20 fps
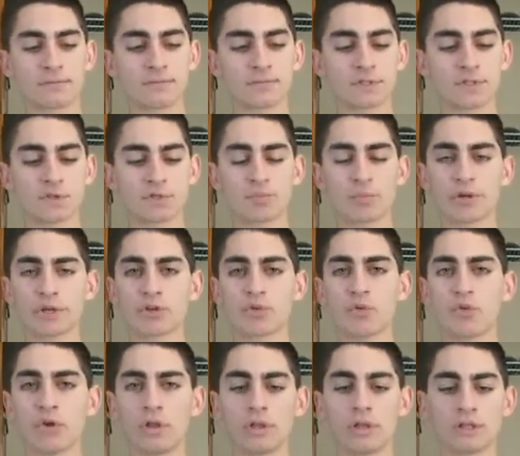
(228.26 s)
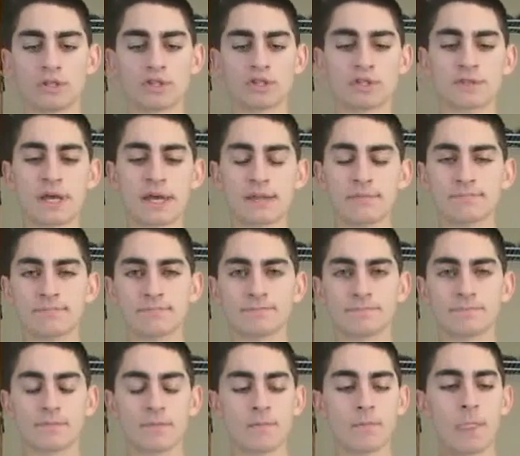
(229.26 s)
So it's pretty cool. It's just that
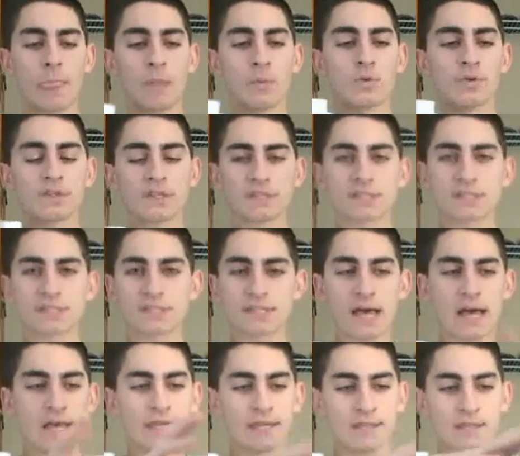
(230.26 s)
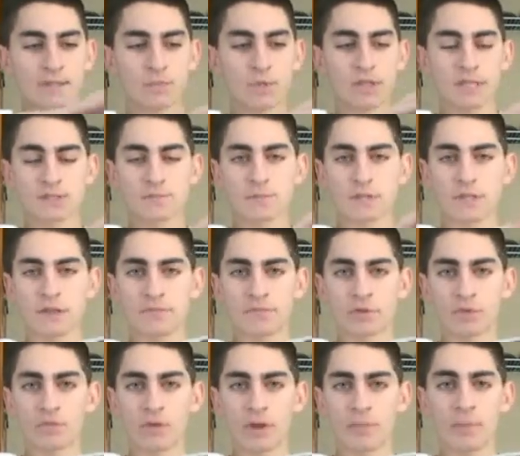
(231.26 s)
with this design and the placement of
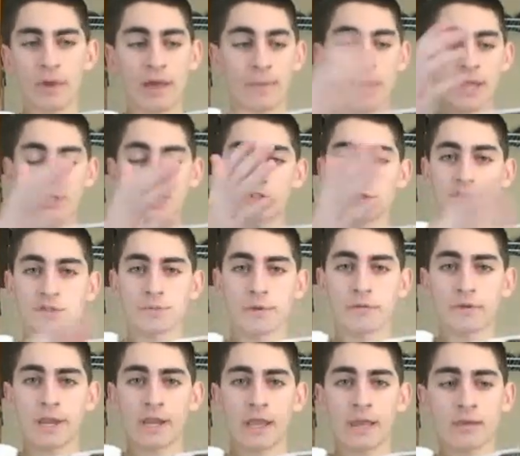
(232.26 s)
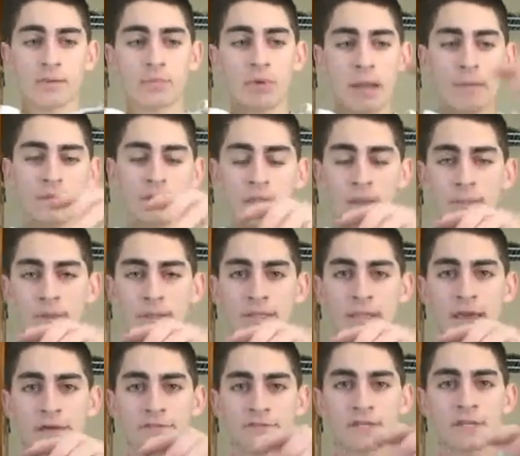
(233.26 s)
the grip, I'm actually using my right hand to prime it, not my
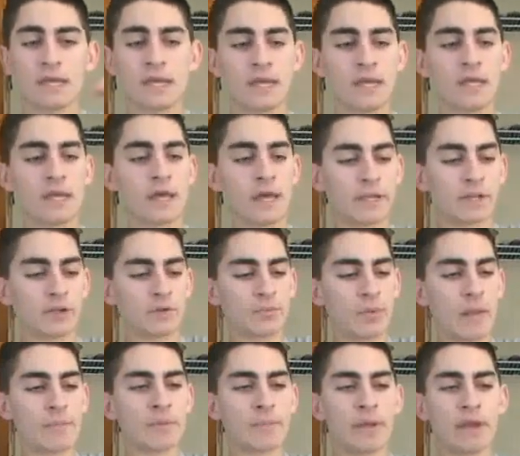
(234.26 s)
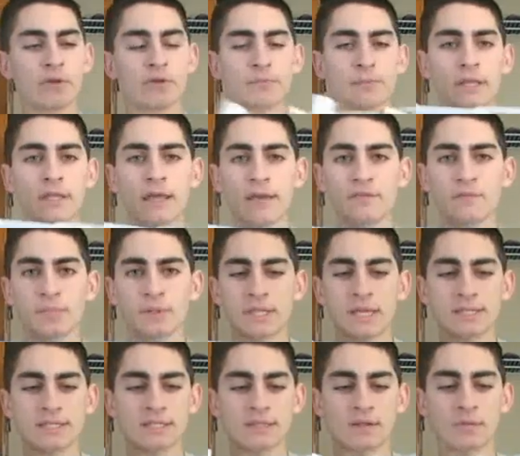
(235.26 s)
left. I could prime it back with my left, but
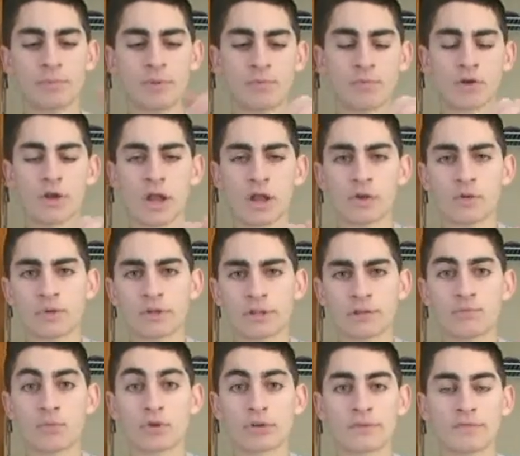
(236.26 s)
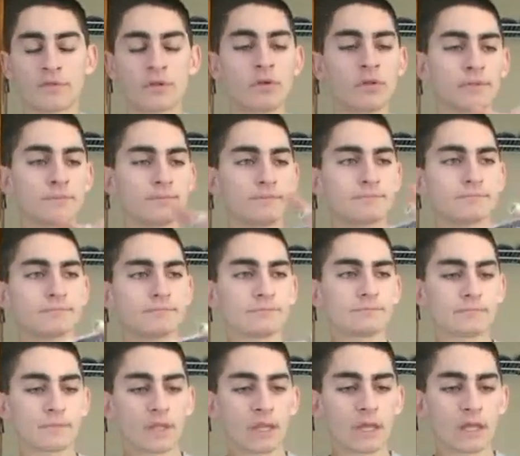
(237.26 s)
that's a little bit more awkward and more difficult.
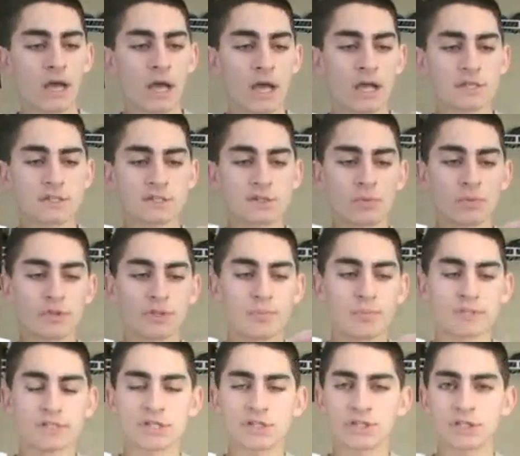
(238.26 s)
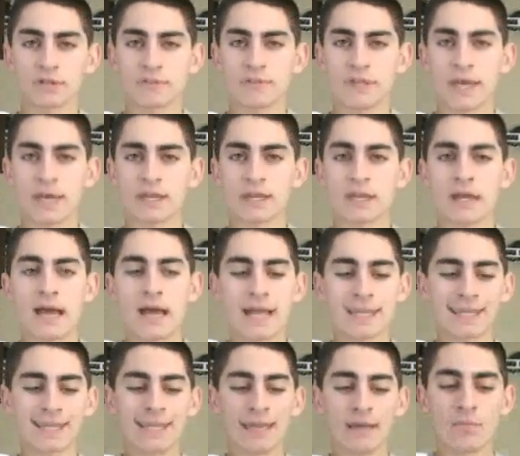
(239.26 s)
So with the positioning of that, I
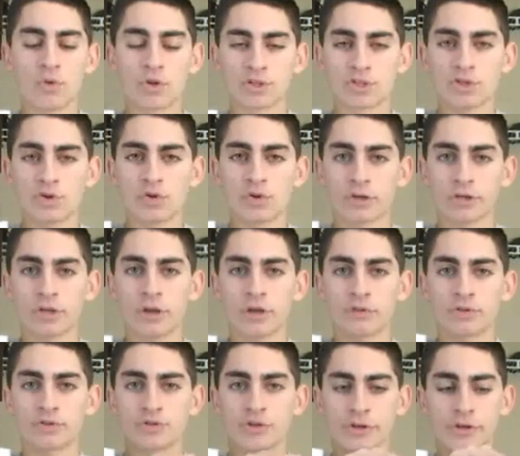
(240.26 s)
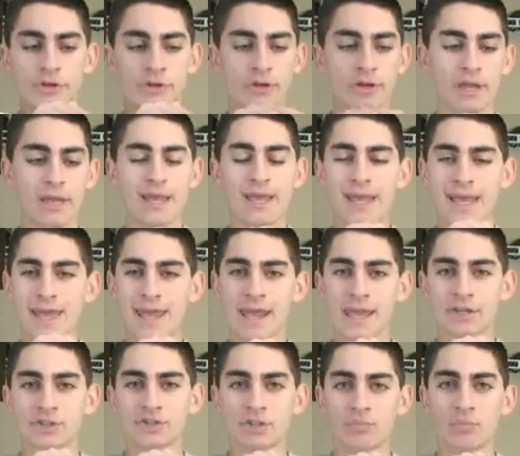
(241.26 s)
can more torque on the trigger and
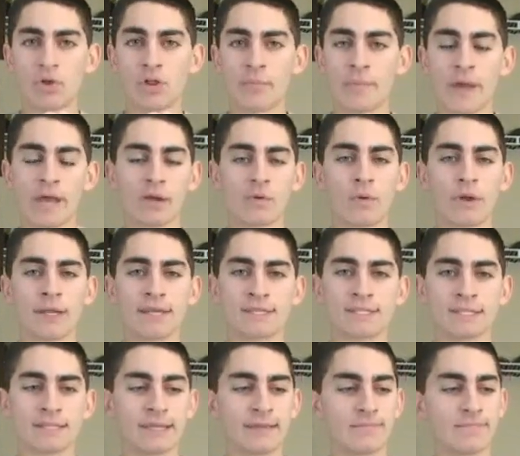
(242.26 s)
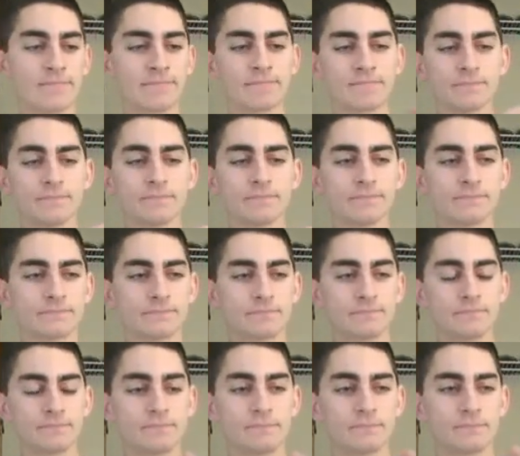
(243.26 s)
actually pull it back quite easily.
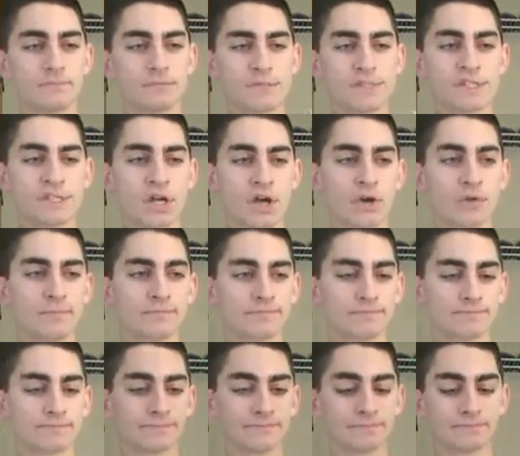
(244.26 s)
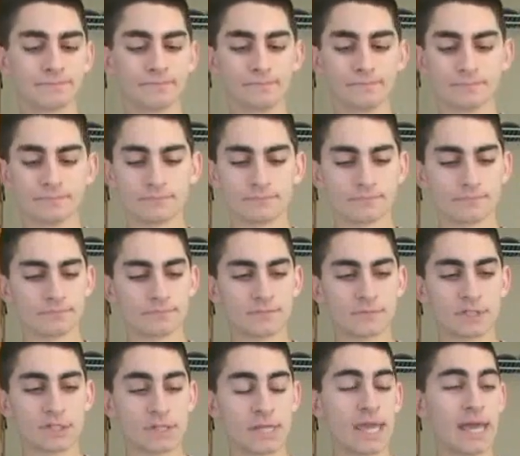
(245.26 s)
So
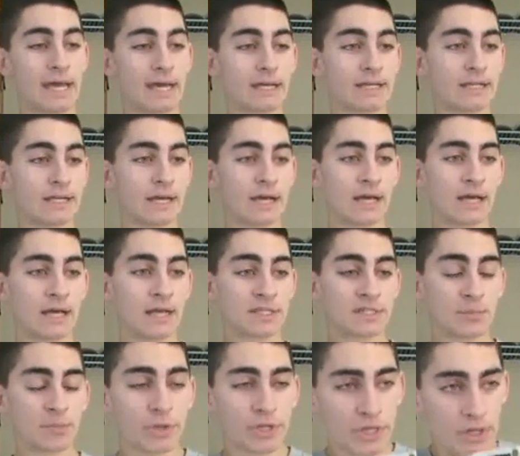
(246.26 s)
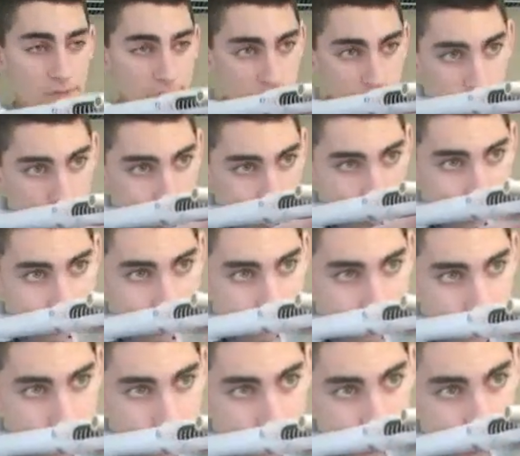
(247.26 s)
yeah, it's a pretty comfortable gun.
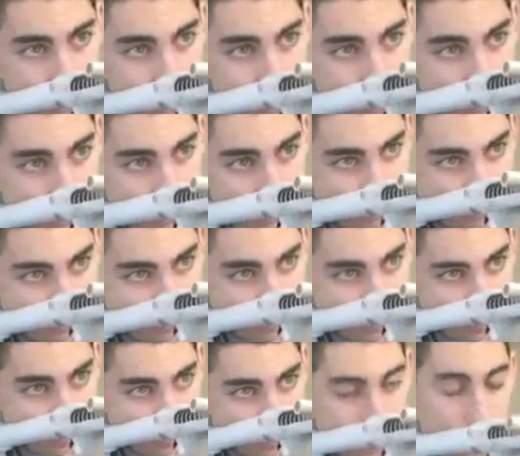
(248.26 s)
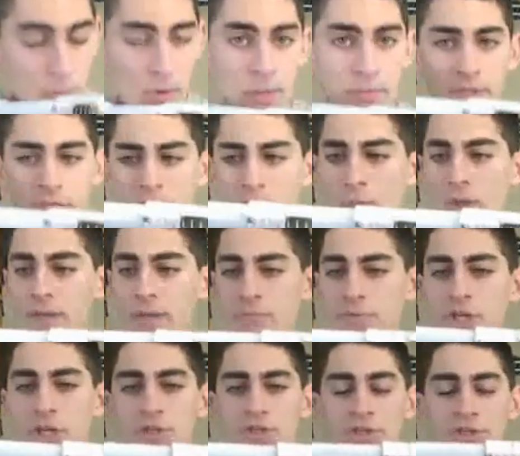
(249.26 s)
I really like it. I'm probably going to wind up
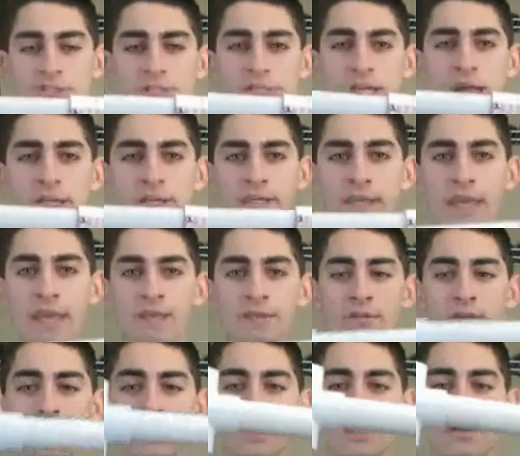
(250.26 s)
changing the stock again.